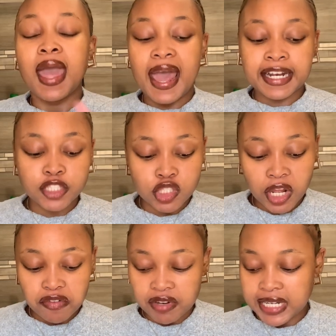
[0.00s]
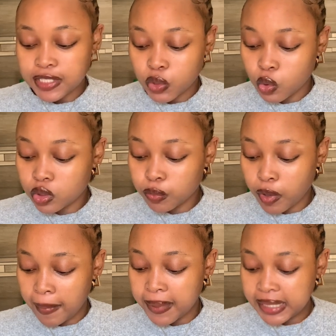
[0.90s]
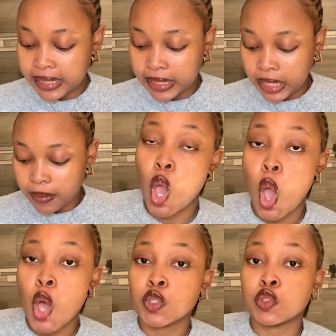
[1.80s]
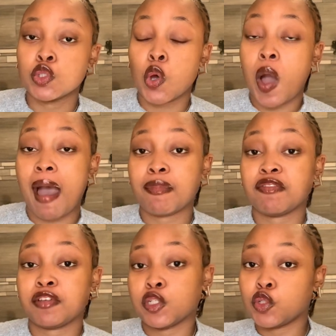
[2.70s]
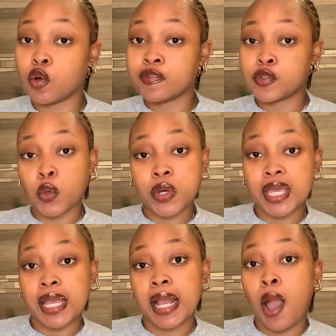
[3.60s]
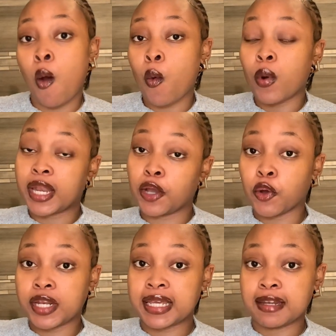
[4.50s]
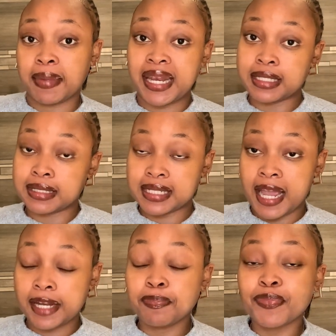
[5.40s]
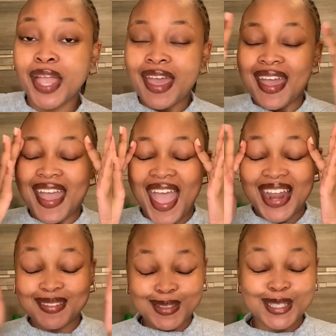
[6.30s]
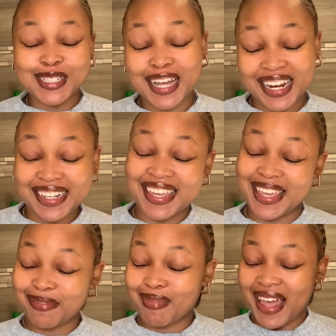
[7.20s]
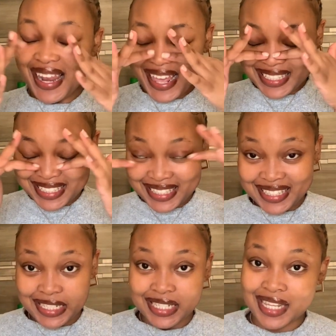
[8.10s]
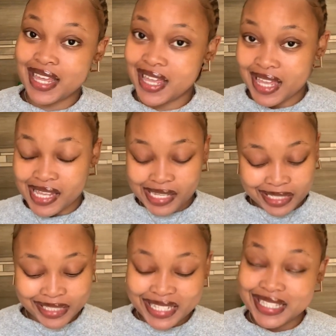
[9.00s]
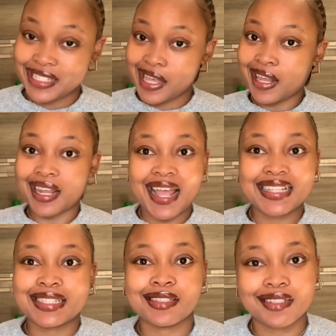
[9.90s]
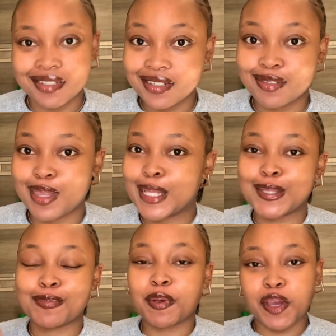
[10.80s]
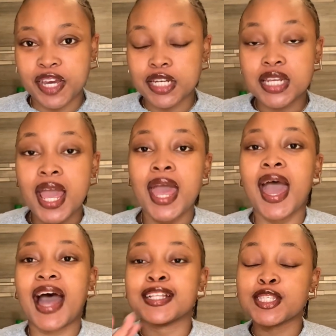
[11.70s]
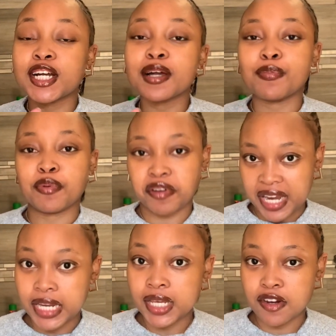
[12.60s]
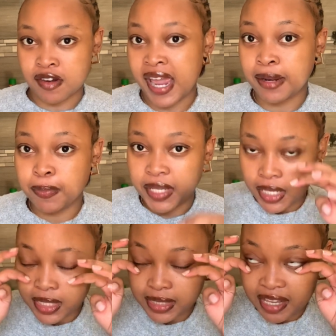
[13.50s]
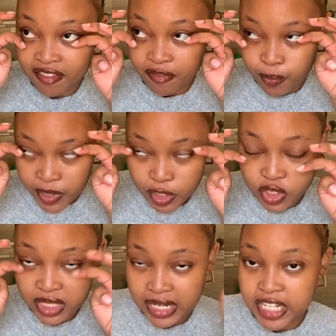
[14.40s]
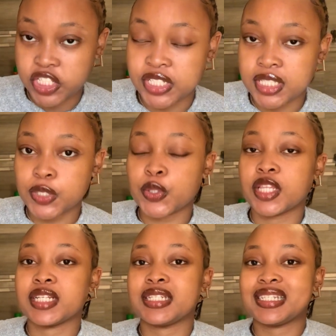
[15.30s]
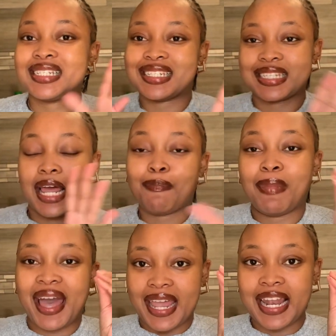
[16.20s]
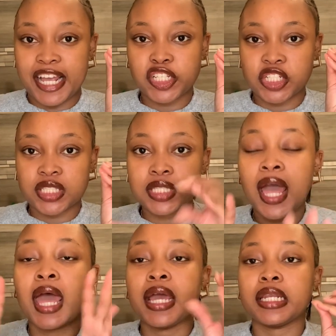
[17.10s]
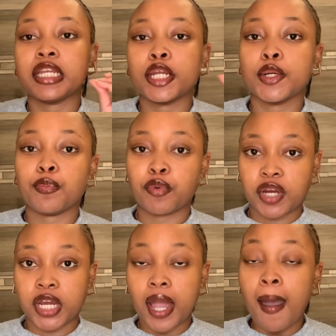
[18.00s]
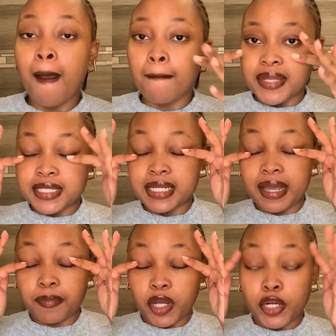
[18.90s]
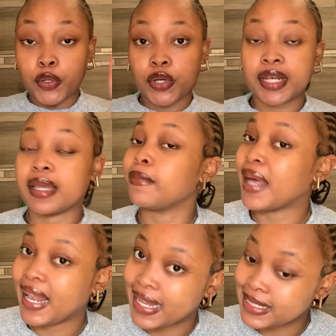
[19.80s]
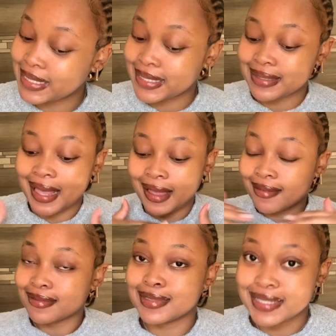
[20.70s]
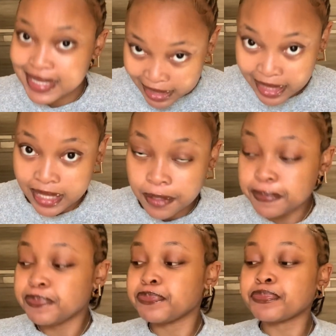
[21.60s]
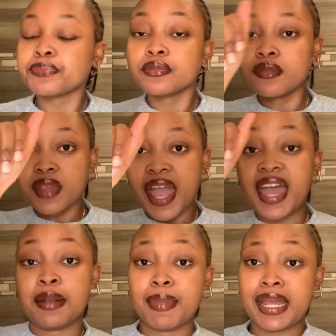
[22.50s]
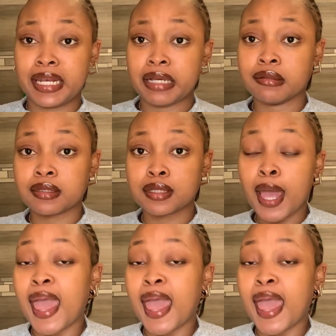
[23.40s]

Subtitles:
And it's not really soaked properly, so I'm gonna finish off soaking when I go and get my nails done. And I'm also gonna get my lashes done, done and zed. That's on period. I took a break, right, because I've been doing lashes, so my lashes needed a break. But today I'm gonna go and get my lashes done. And my nails.